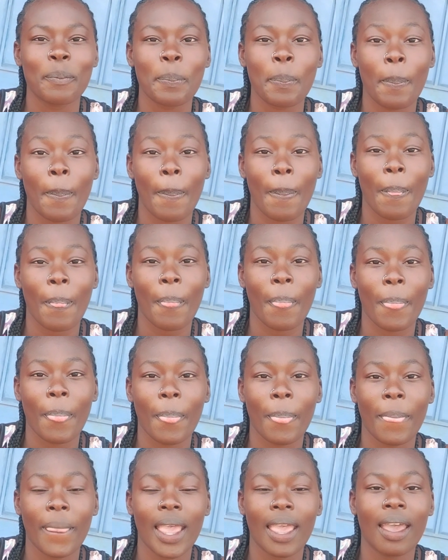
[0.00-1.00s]

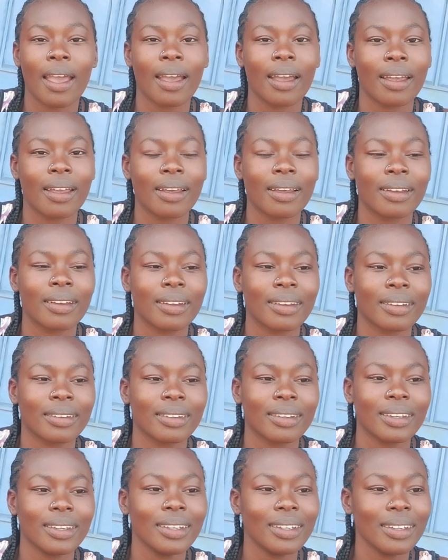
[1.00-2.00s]

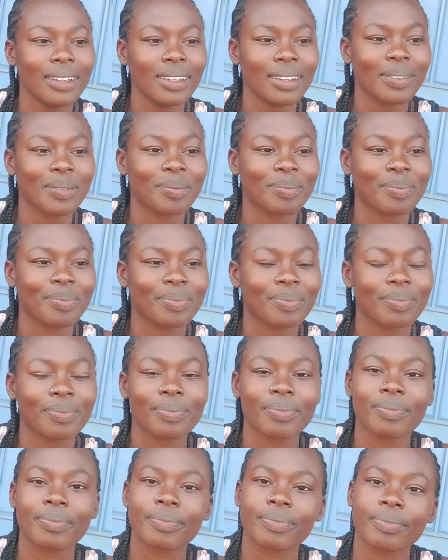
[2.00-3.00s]

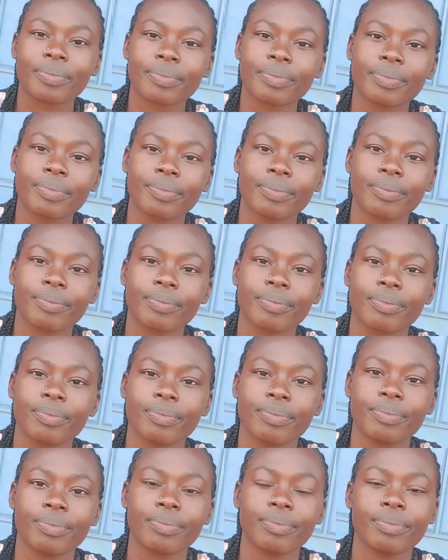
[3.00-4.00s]

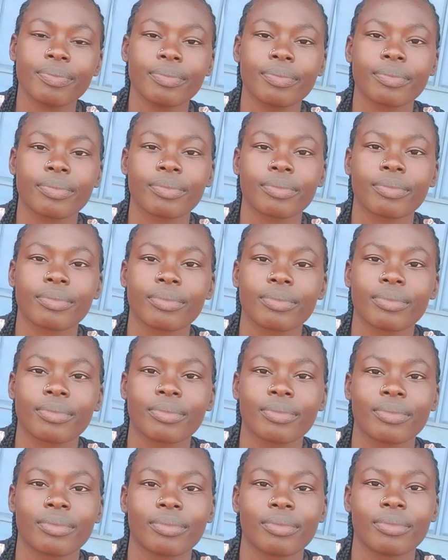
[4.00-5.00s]

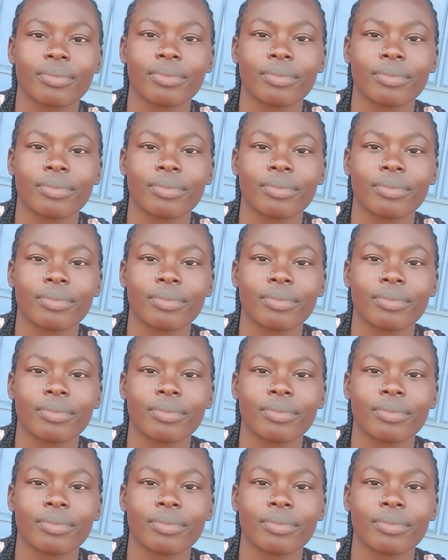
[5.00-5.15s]
(silent)